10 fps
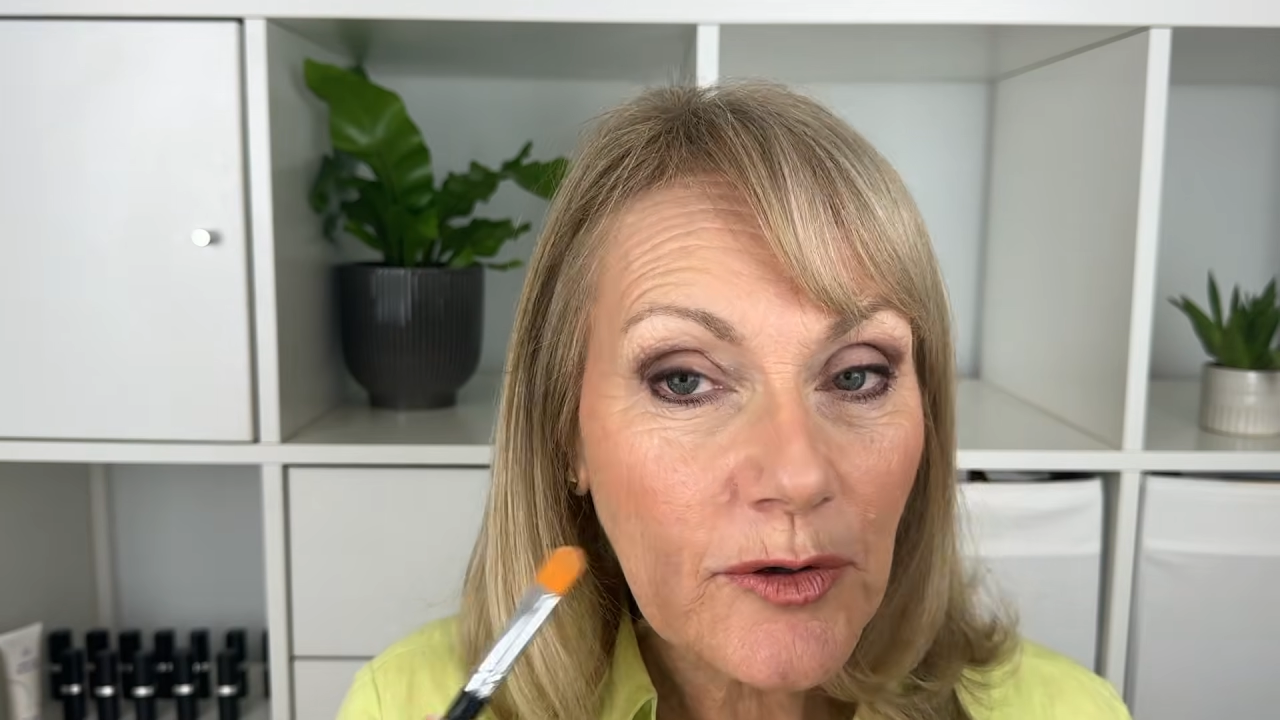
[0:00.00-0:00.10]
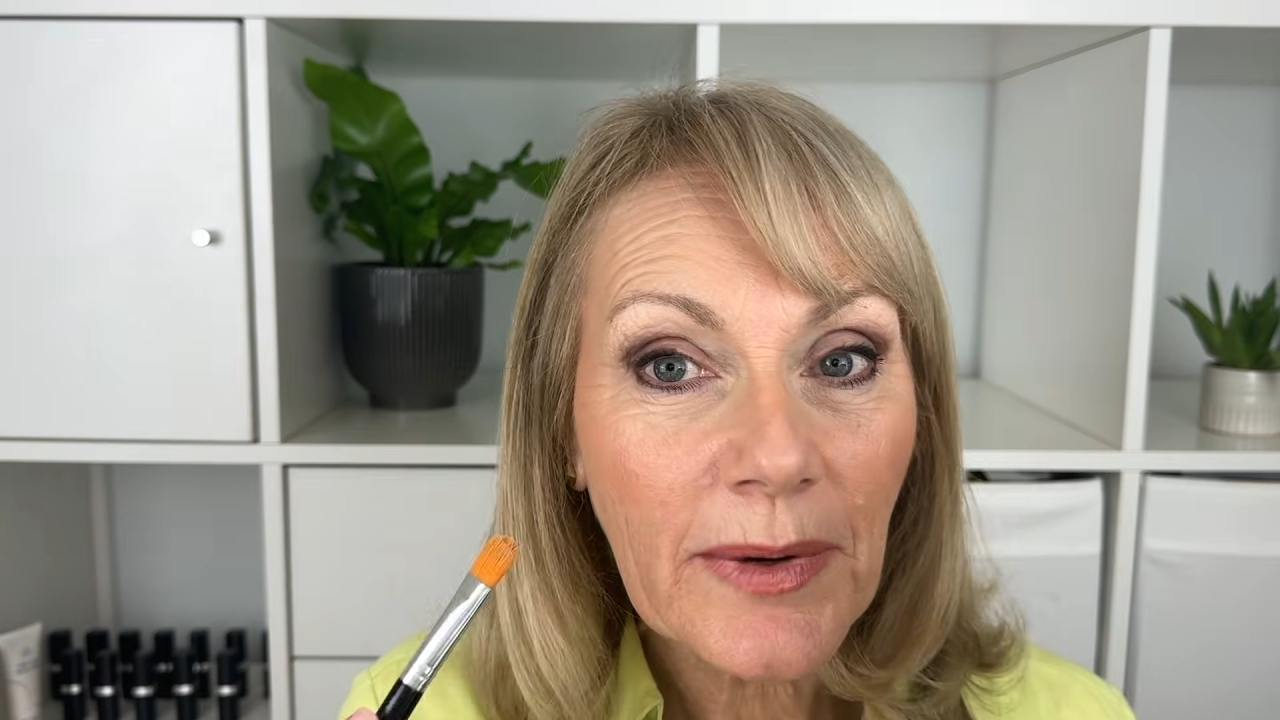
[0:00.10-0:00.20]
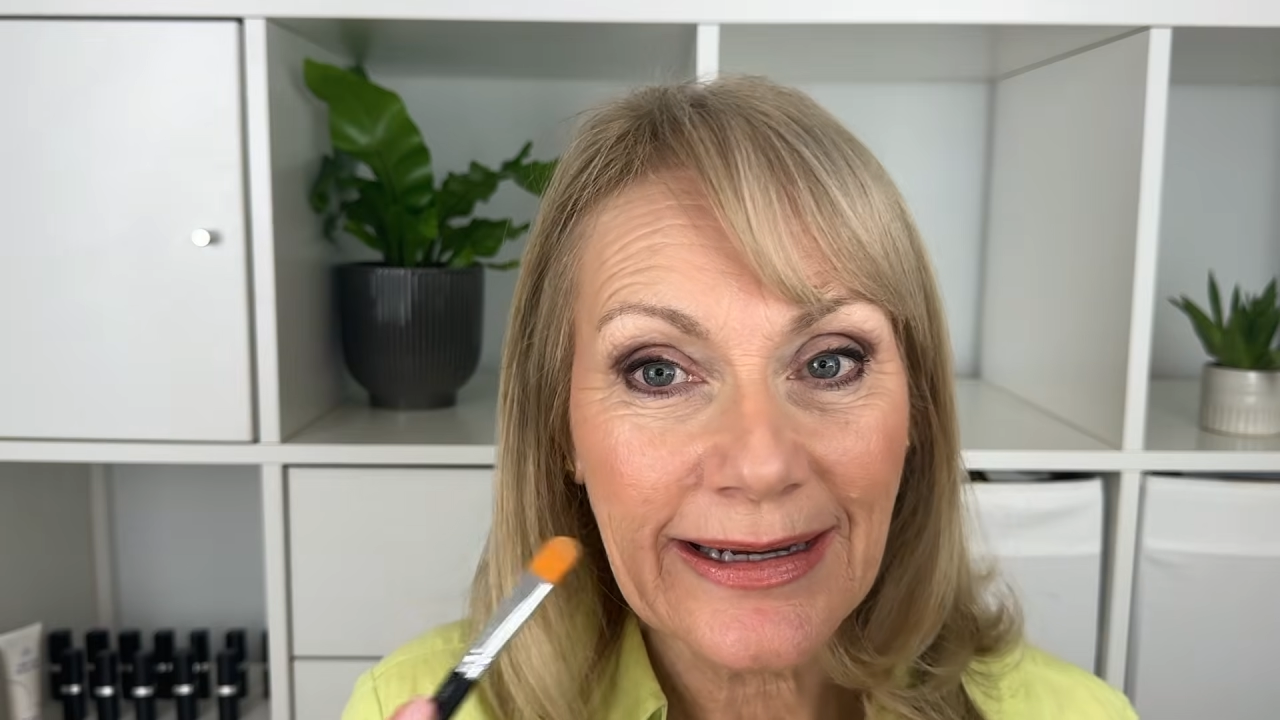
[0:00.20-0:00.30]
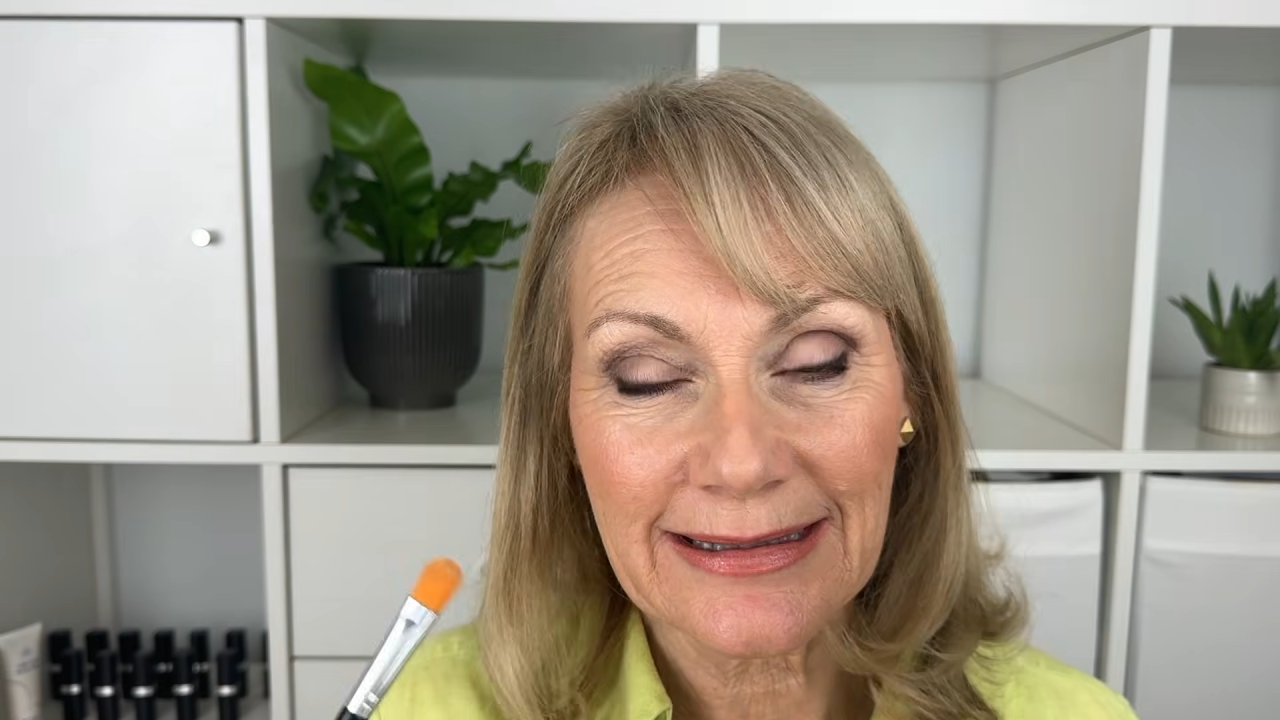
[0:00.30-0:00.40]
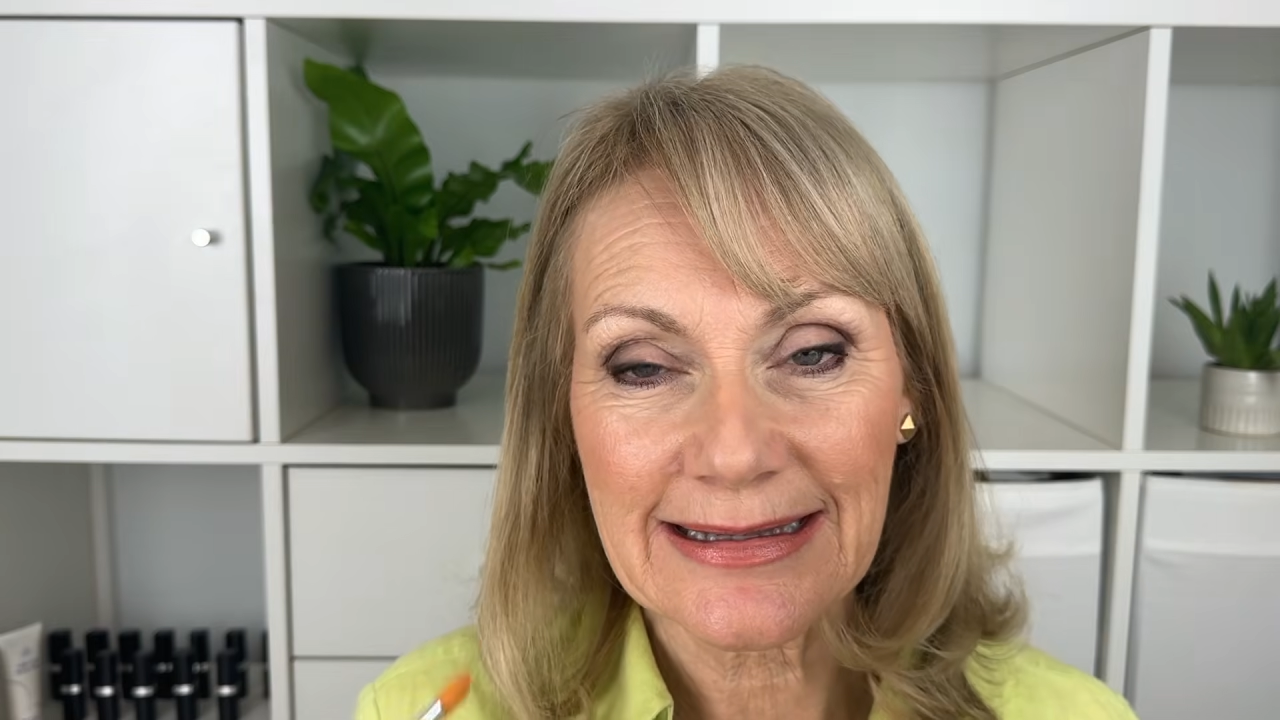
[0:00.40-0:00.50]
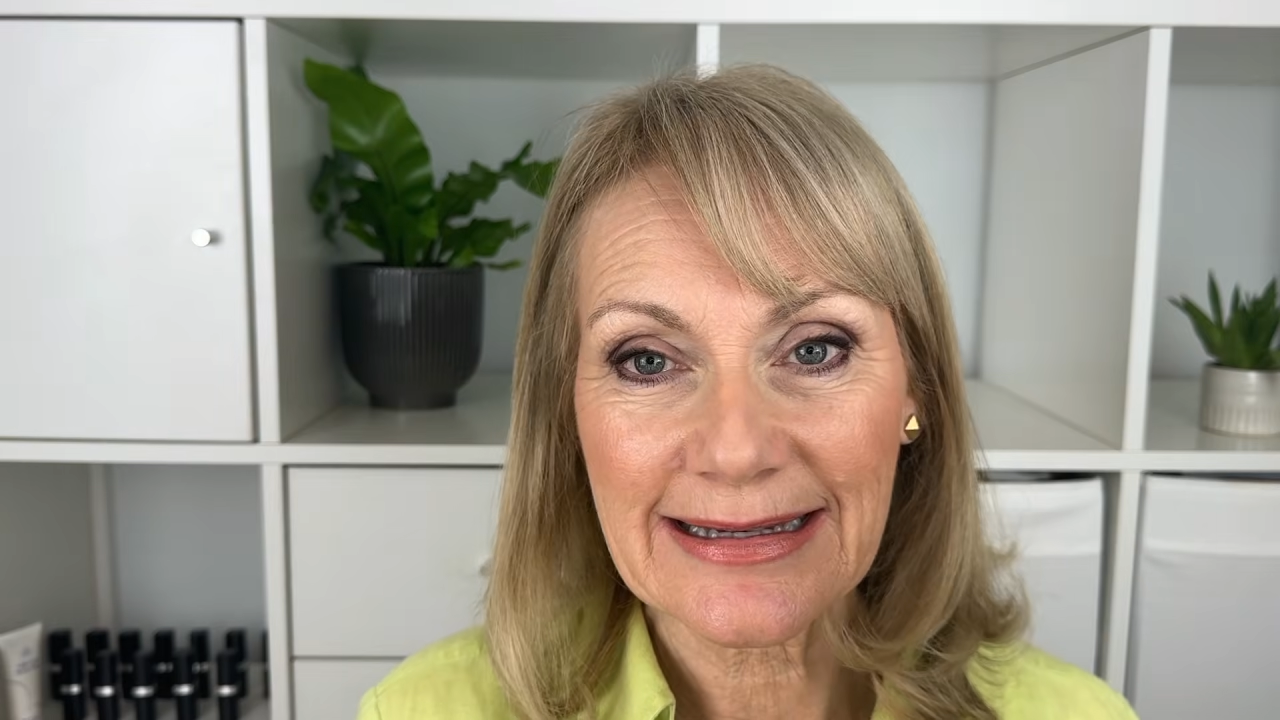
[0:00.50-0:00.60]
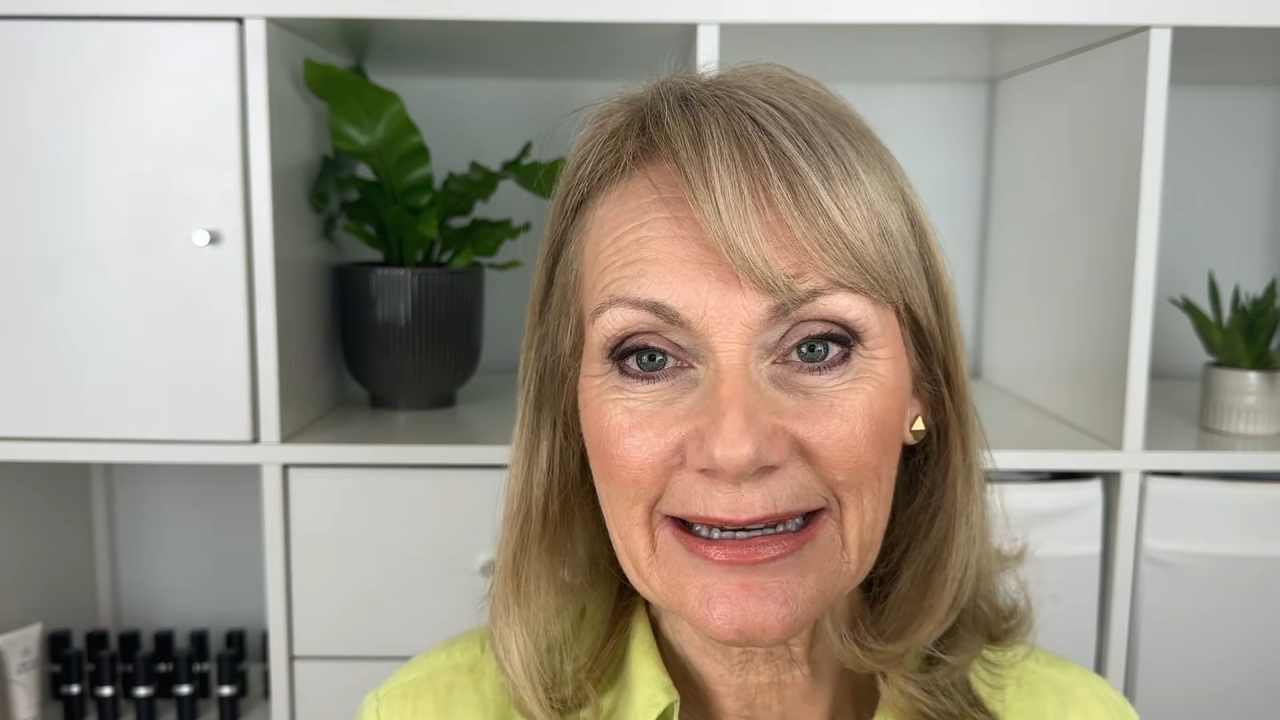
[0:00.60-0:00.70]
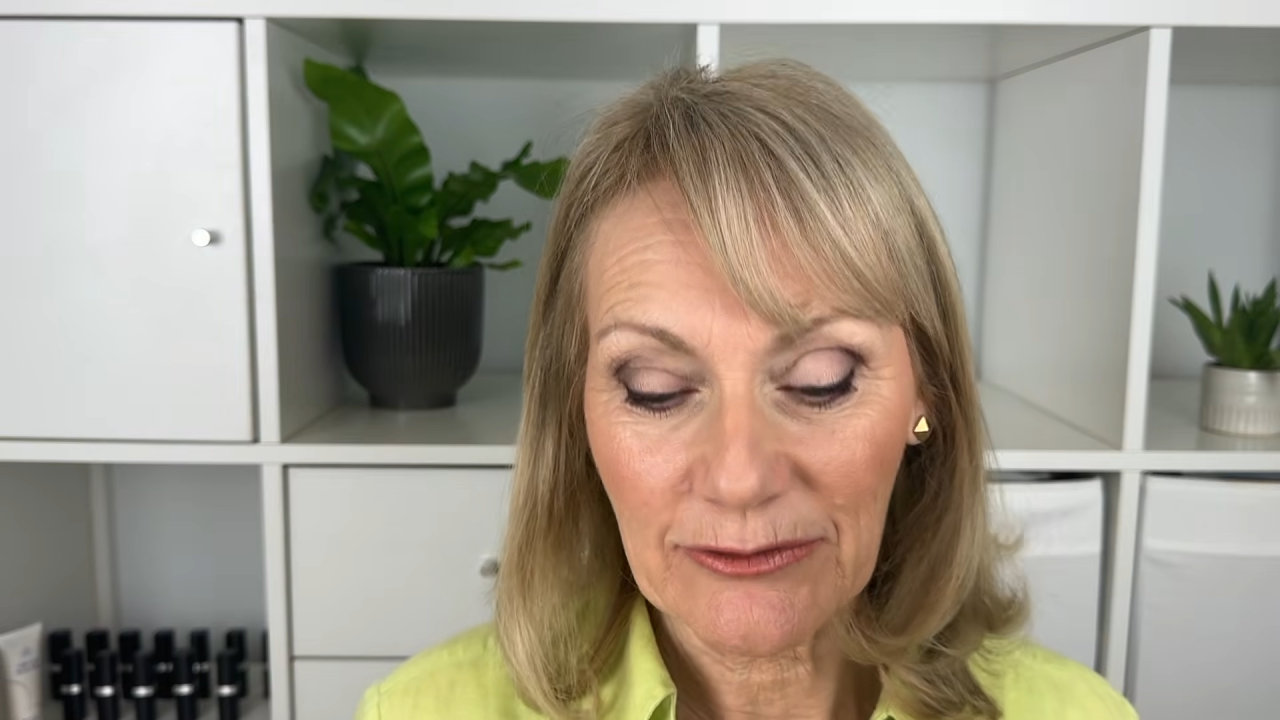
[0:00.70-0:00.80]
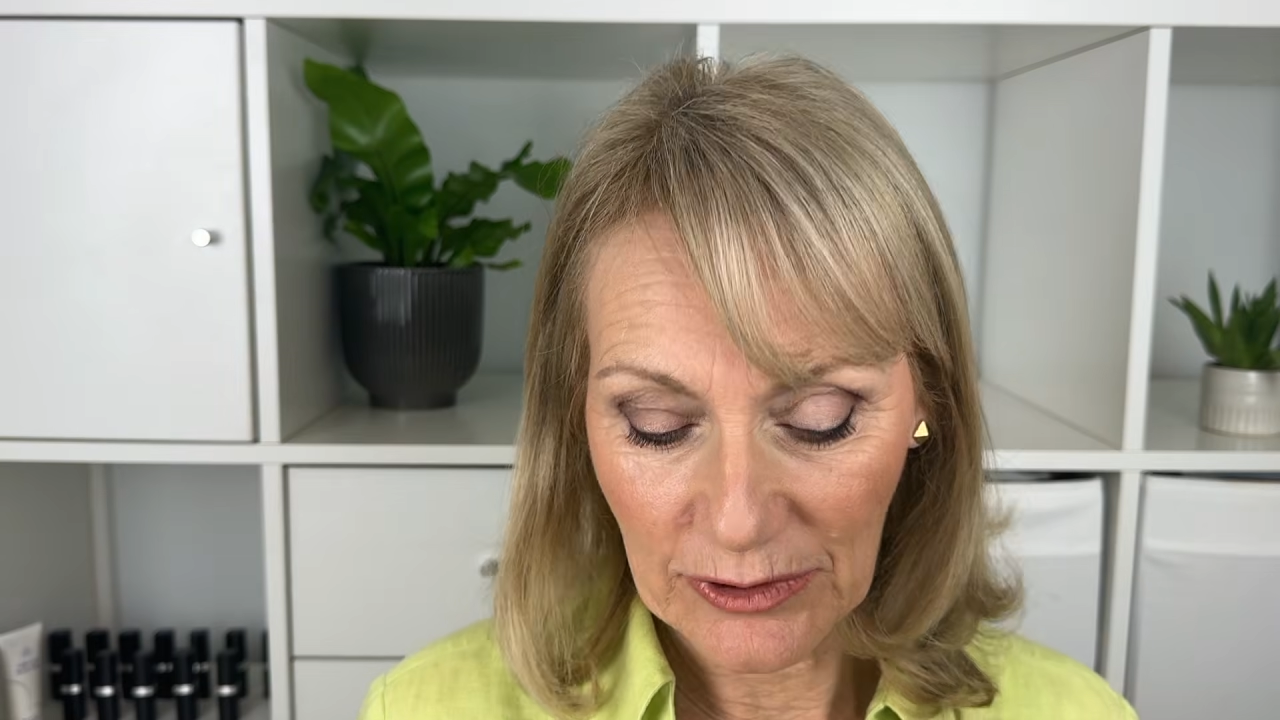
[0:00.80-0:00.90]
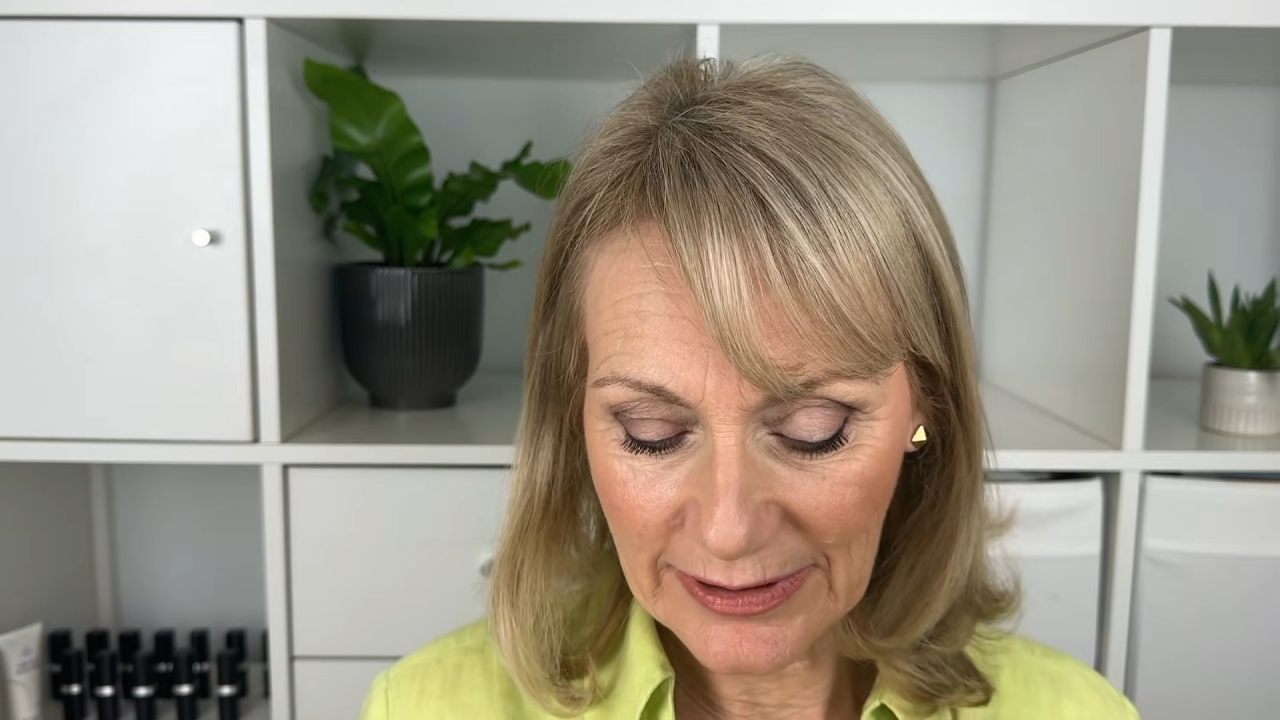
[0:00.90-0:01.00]
my
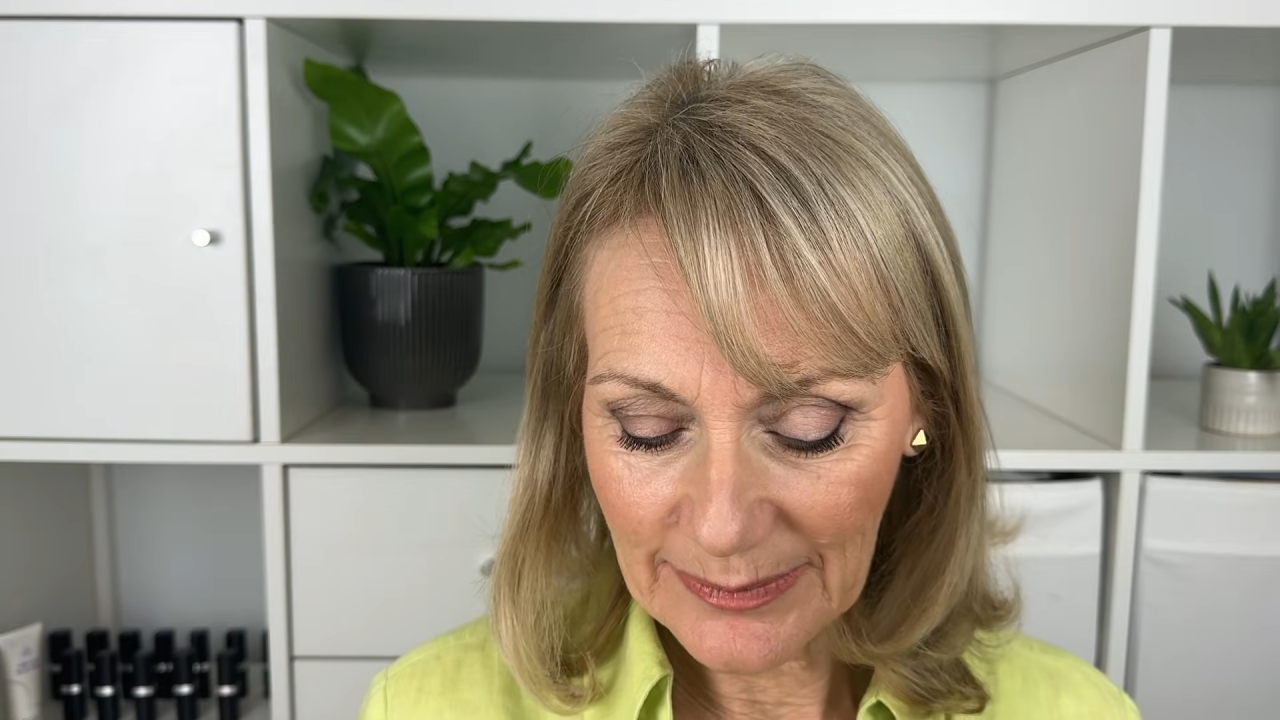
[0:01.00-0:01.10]
concealer on,